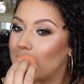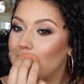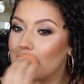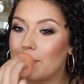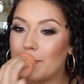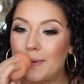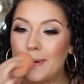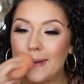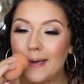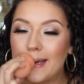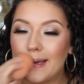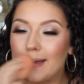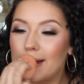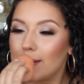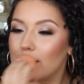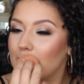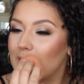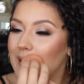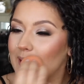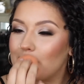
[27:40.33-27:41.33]
to go ahead,
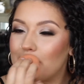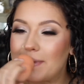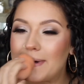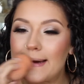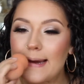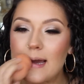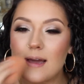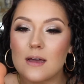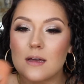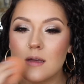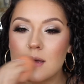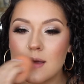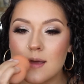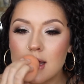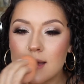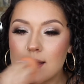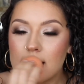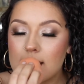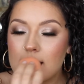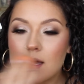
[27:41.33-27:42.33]
we're going to pat
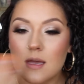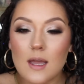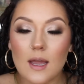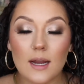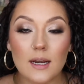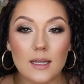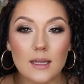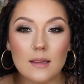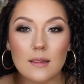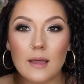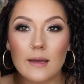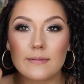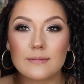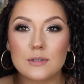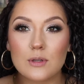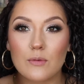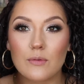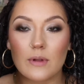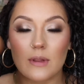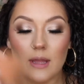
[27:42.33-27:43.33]
any
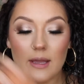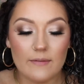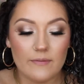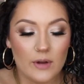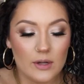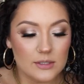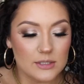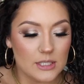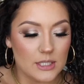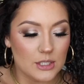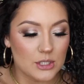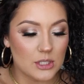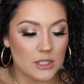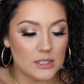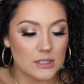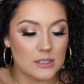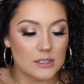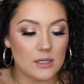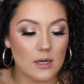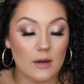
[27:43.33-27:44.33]
leftover like foundation
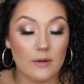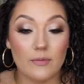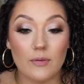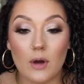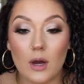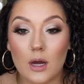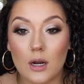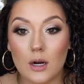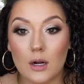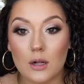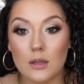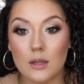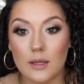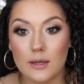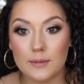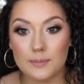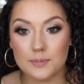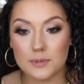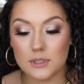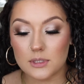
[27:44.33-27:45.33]
and stuff on our
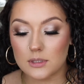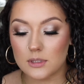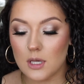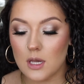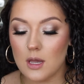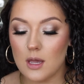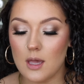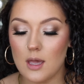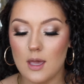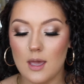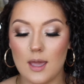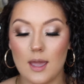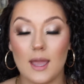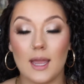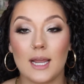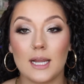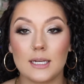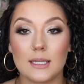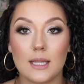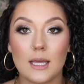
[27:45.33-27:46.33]
lips.
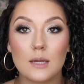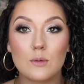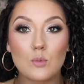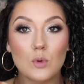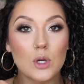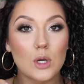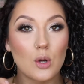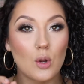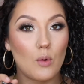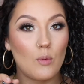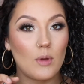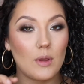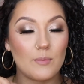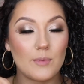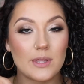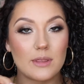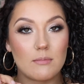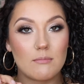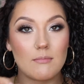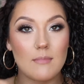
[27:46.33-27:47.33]
And then we're going to go in
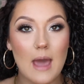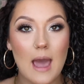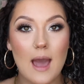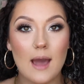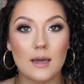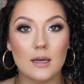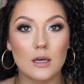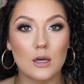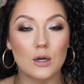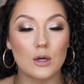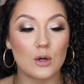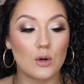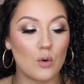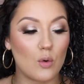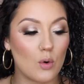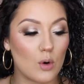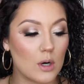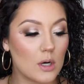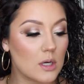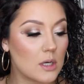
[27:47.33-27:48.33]
with MAC
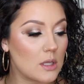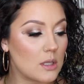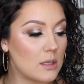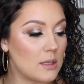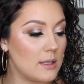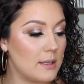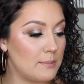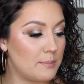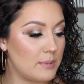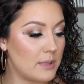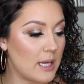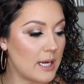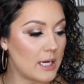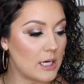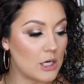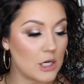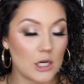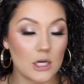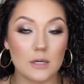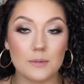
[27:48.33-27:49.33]
Cork Lip
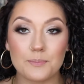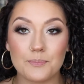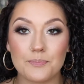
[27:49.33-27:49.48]
Liner.